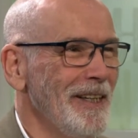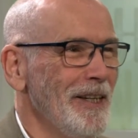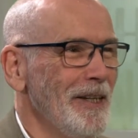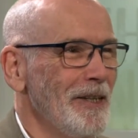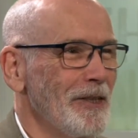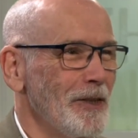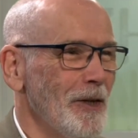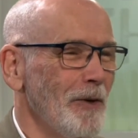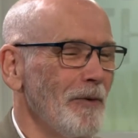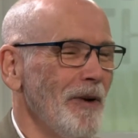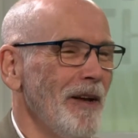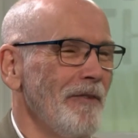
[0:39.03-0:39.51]

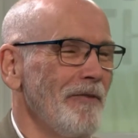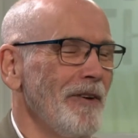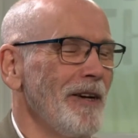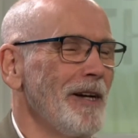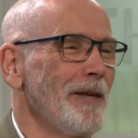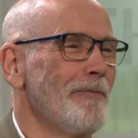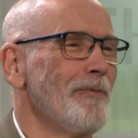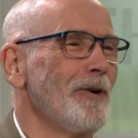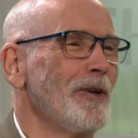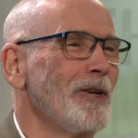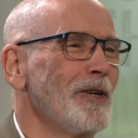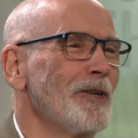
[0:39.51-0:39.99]
So if
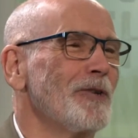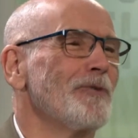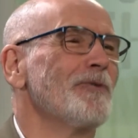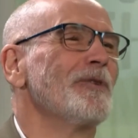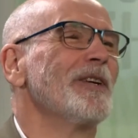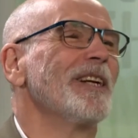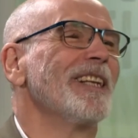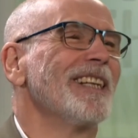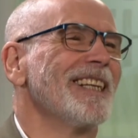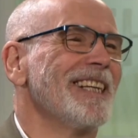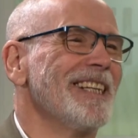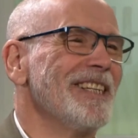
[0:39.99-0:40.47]
anybody's
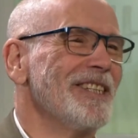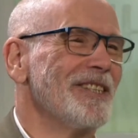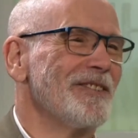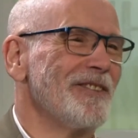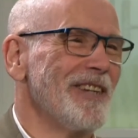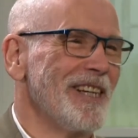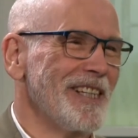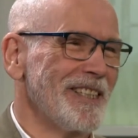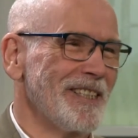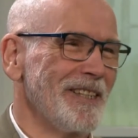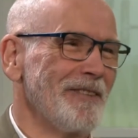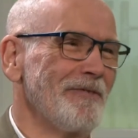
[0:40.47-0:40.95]
really
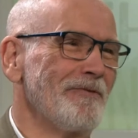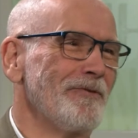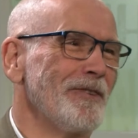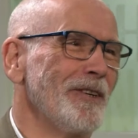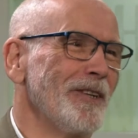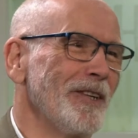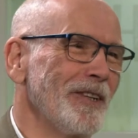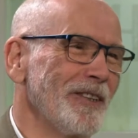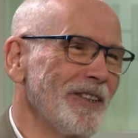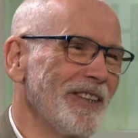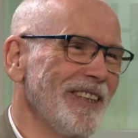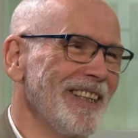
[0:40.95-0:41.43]
interested,
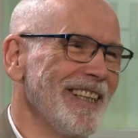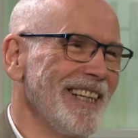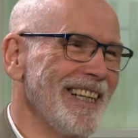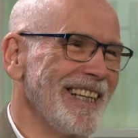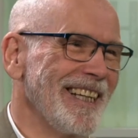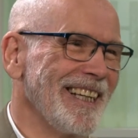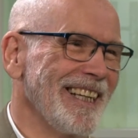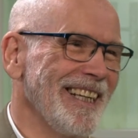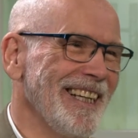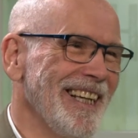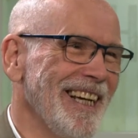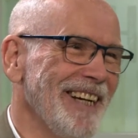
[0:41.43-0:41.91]
follow the
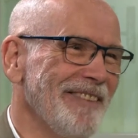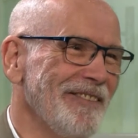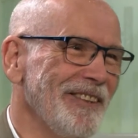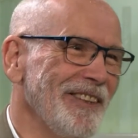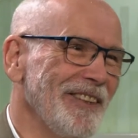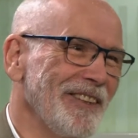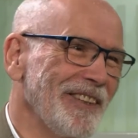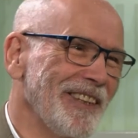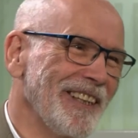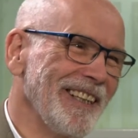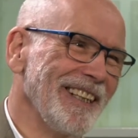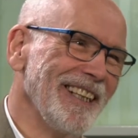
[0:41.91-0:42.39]
link and have a
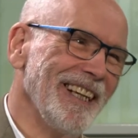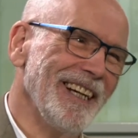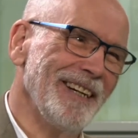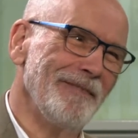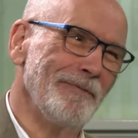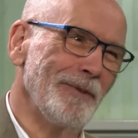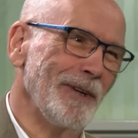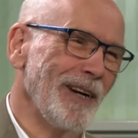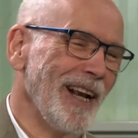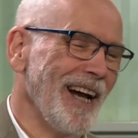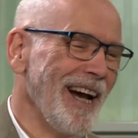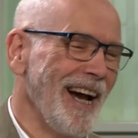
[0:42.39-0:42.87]
look at that.
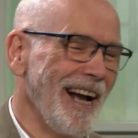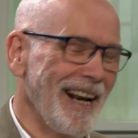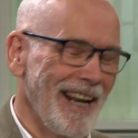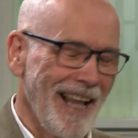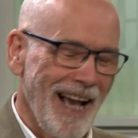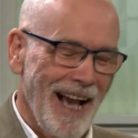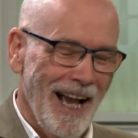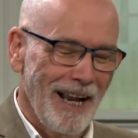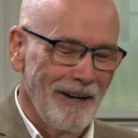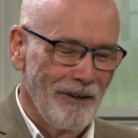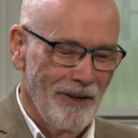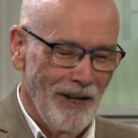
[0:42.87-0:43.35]
But
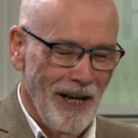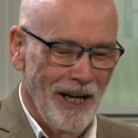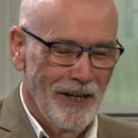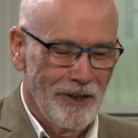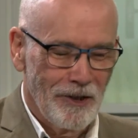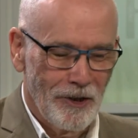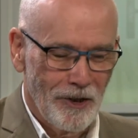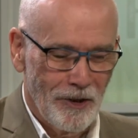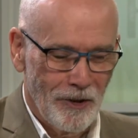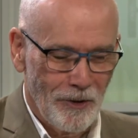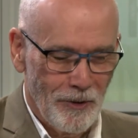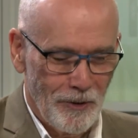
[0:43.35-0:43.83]
I
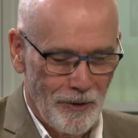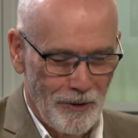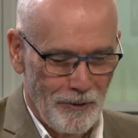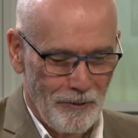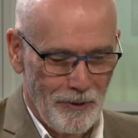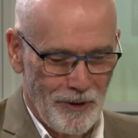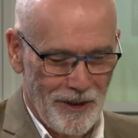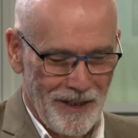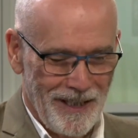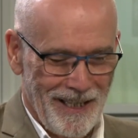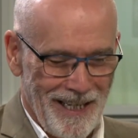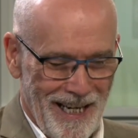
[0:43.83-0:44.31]
just thought it
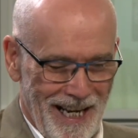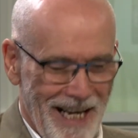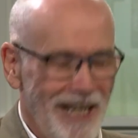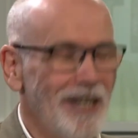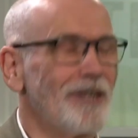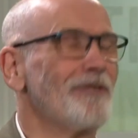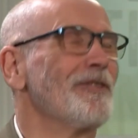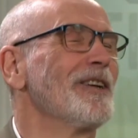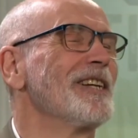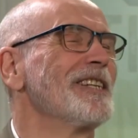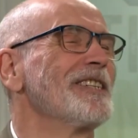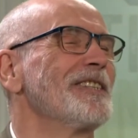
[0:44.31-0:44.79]
was an
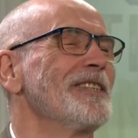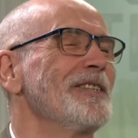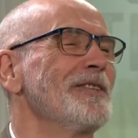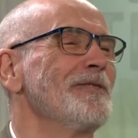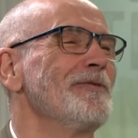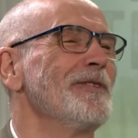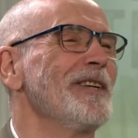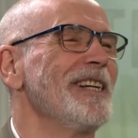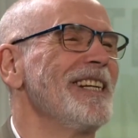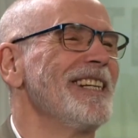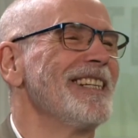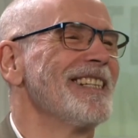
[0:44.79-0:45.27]
interesting
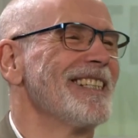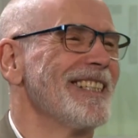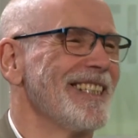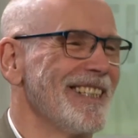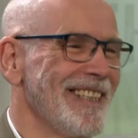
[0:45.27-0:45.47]
read.